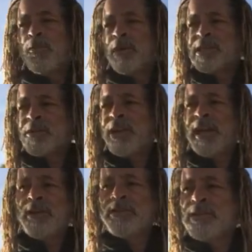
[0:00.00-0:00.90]
Once
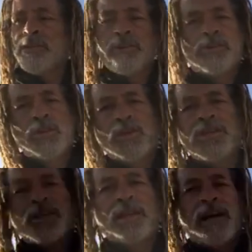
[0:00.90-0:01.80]
around June
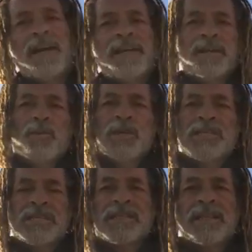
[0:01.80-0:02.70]
and July, and
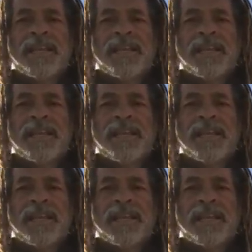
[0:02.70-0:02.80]
once